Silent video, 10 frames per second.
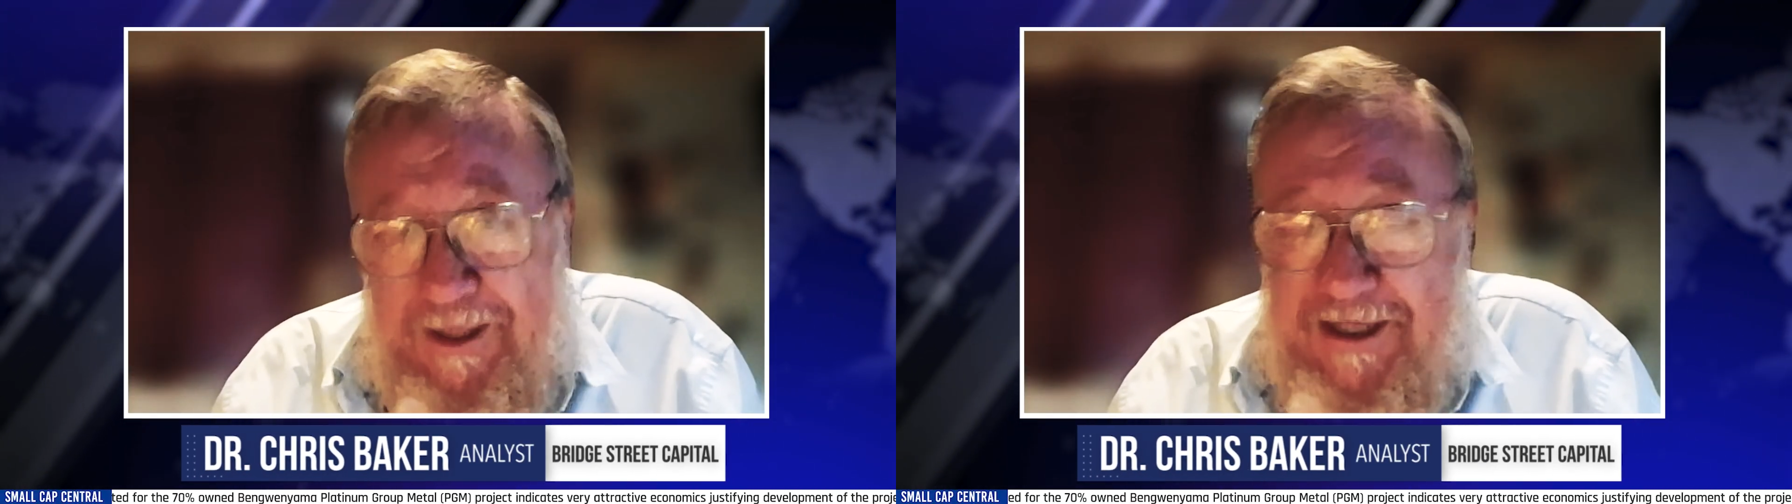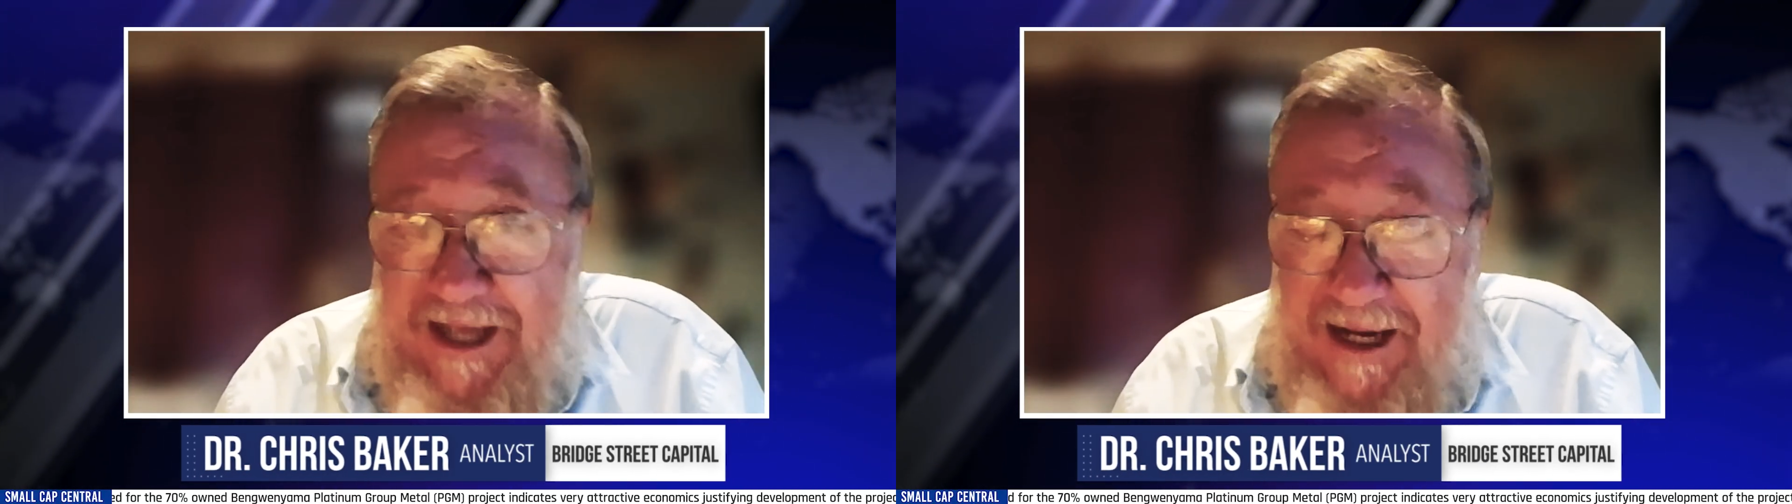
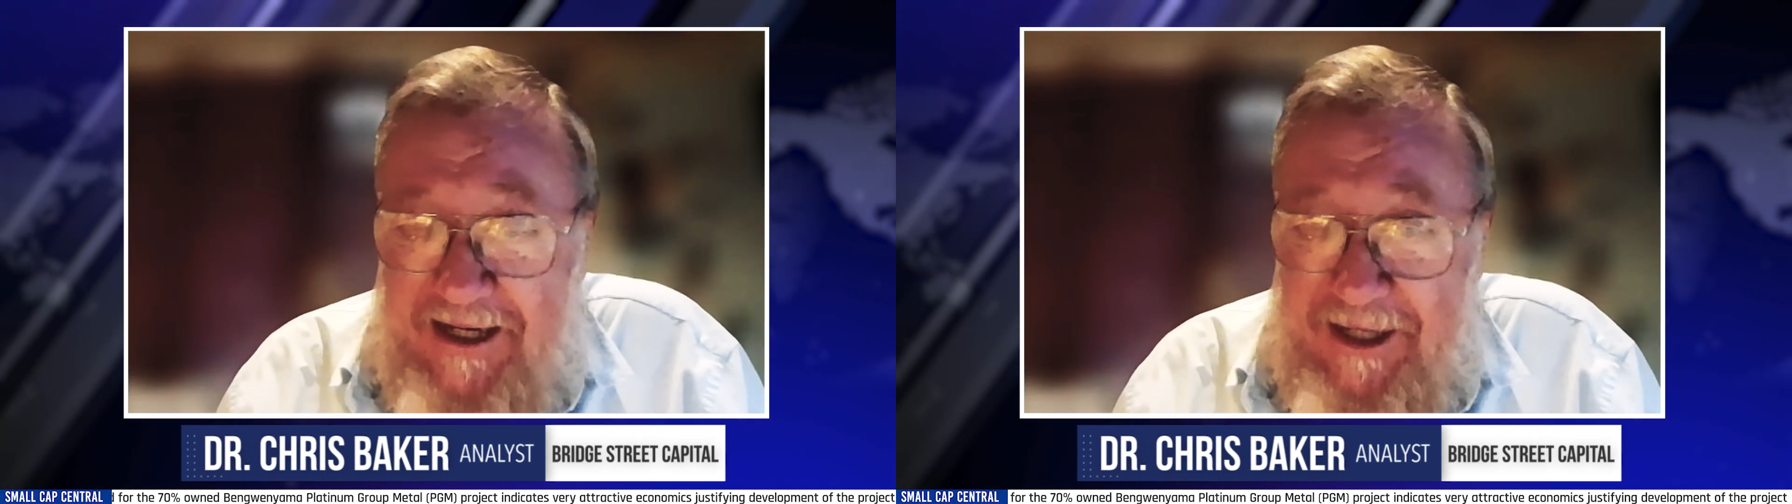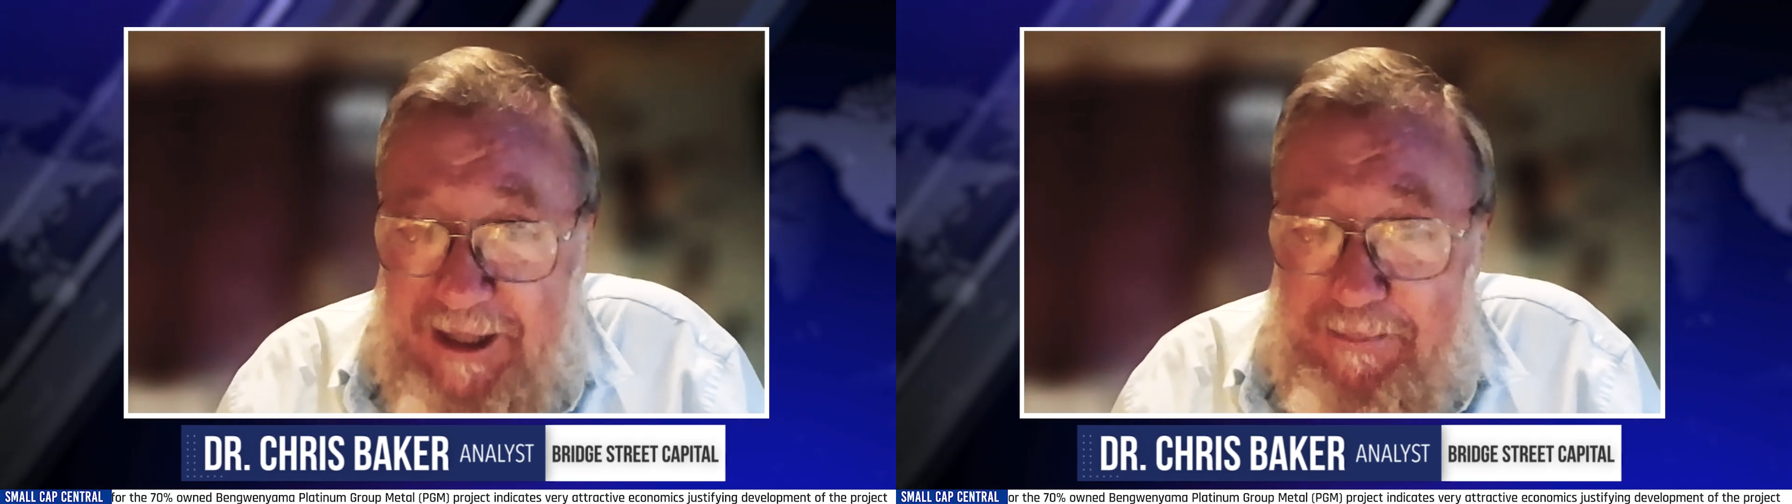starting
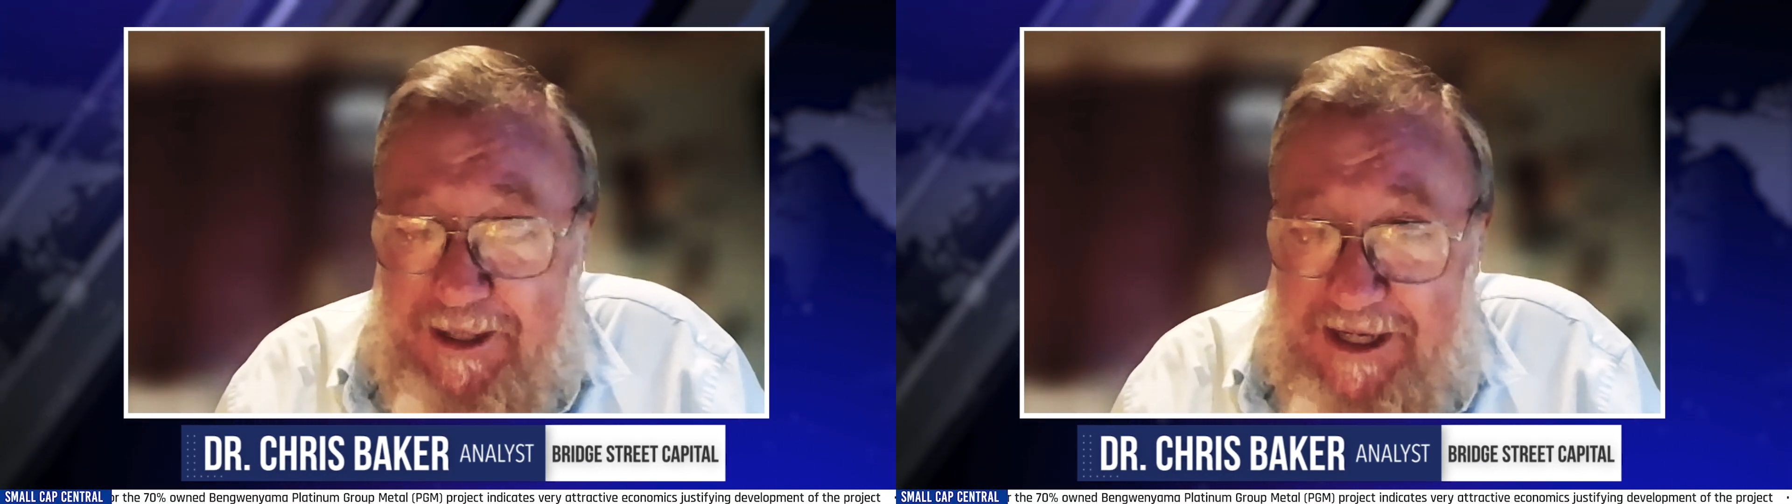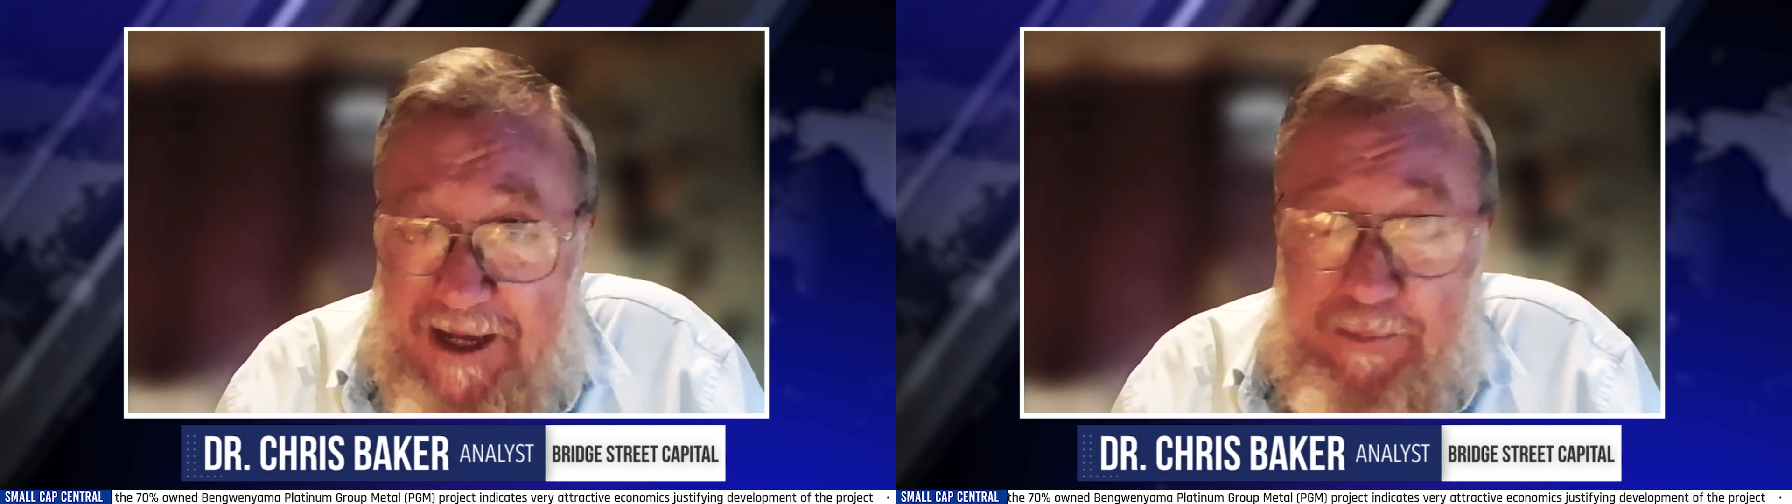to thump the
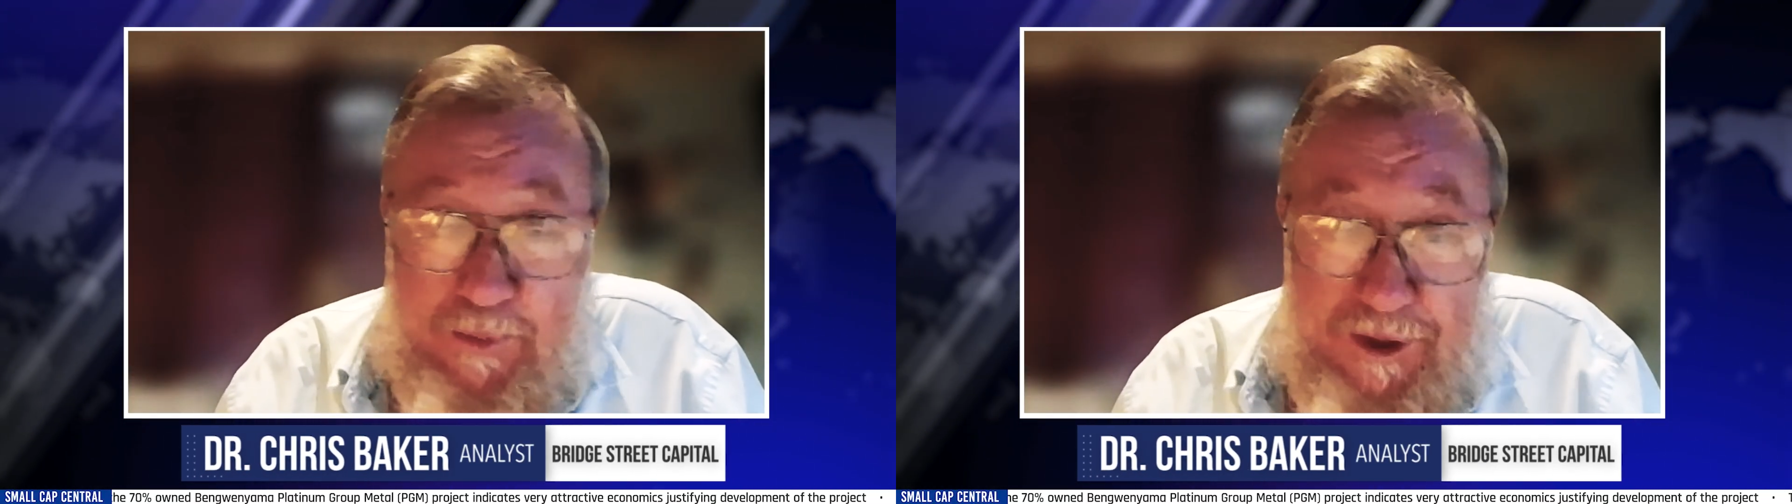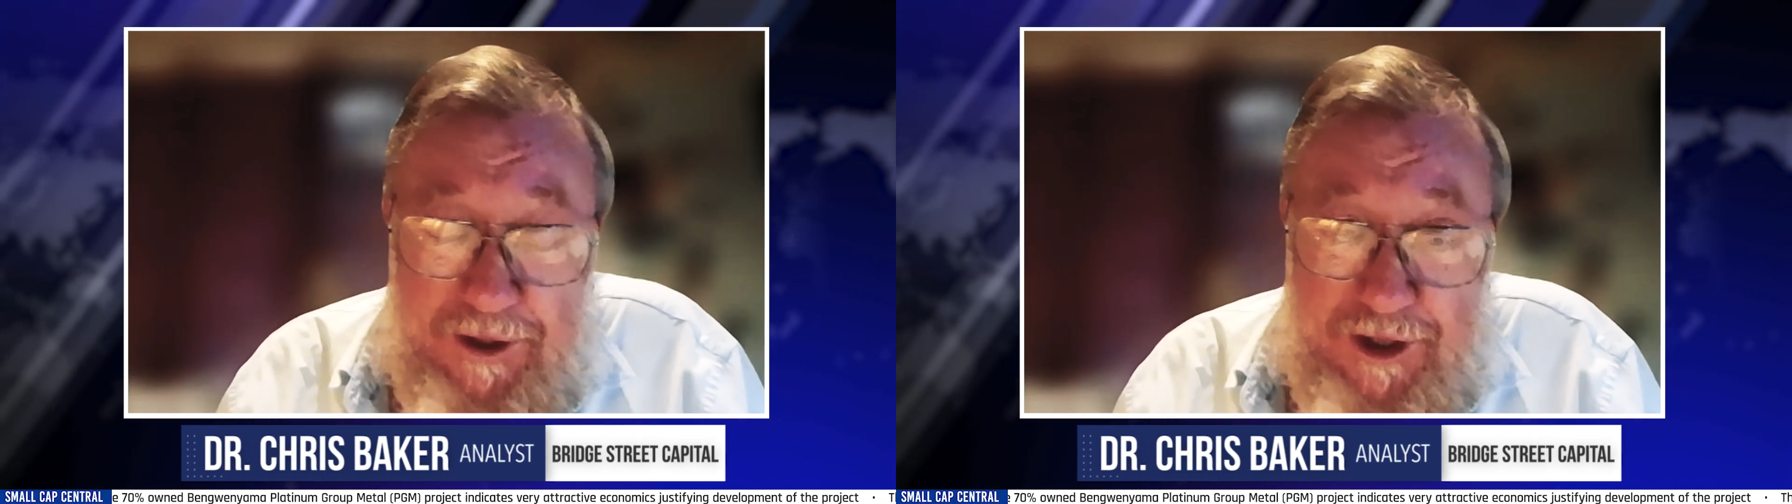table
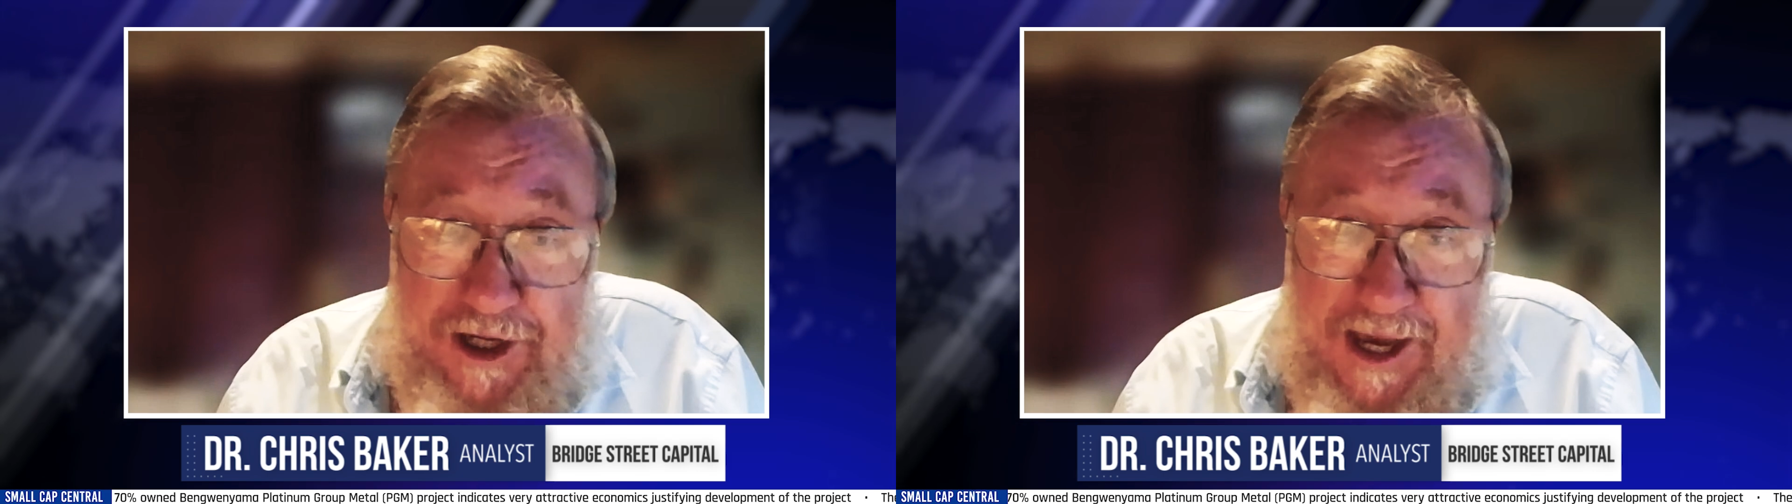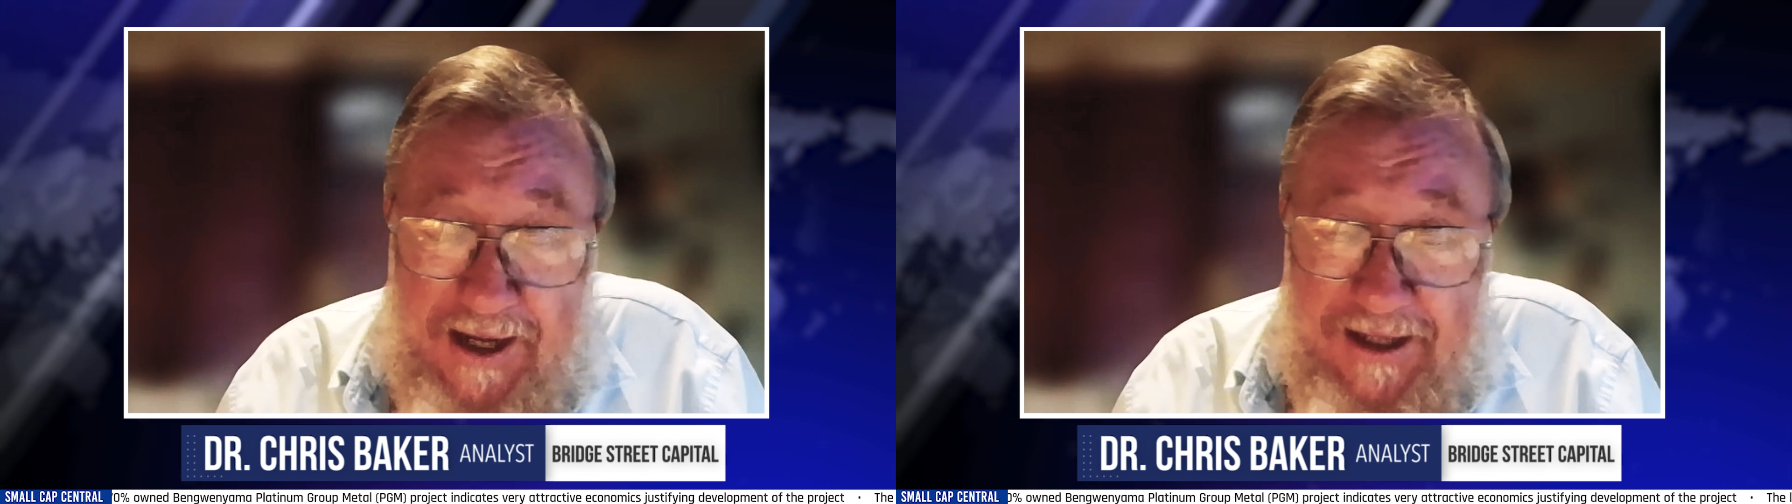with the
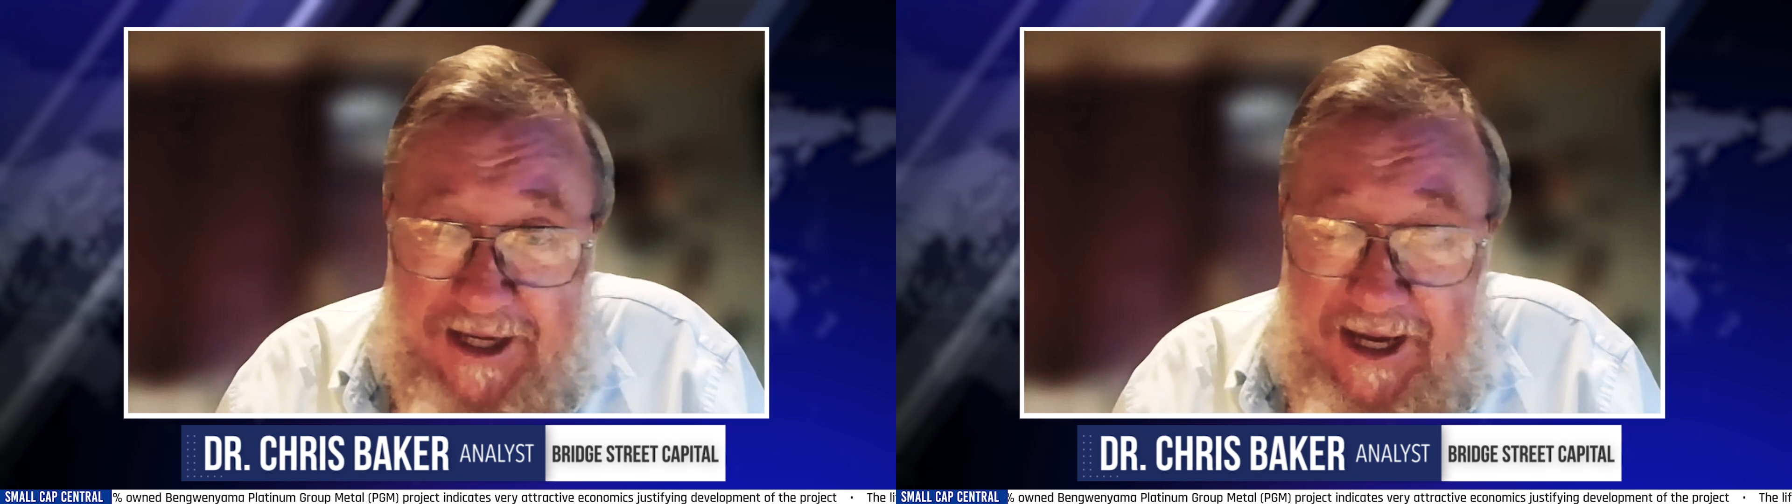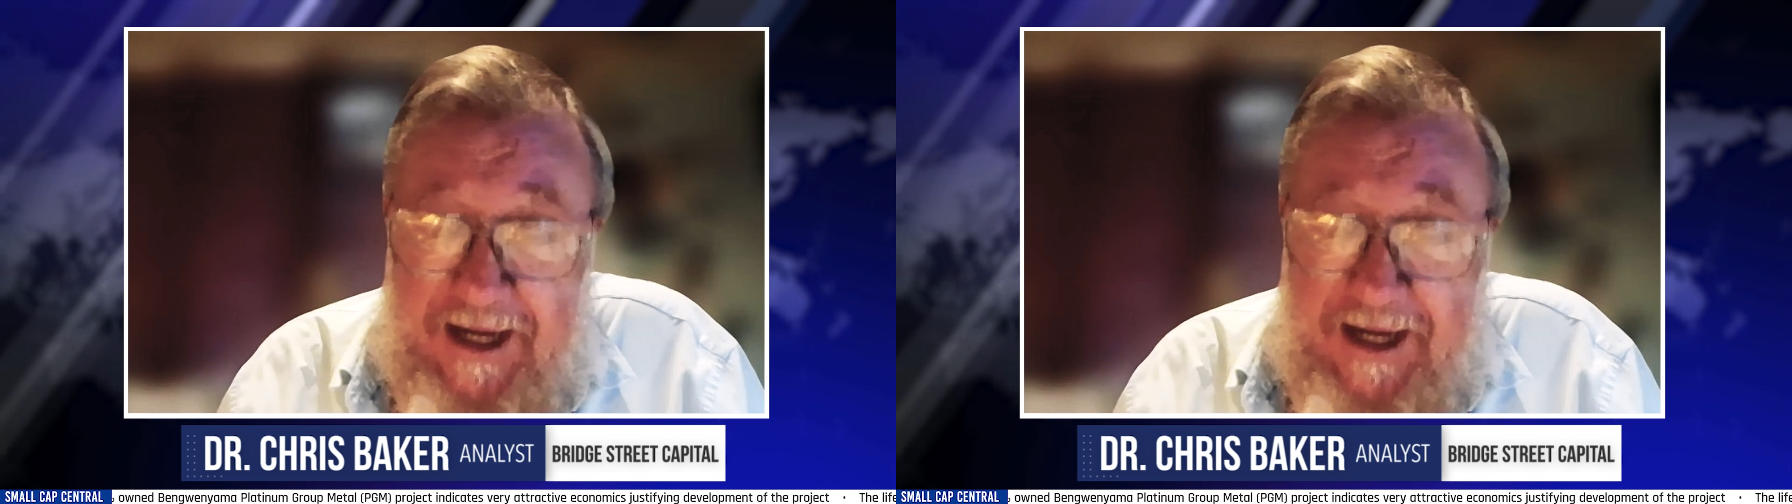G8 saying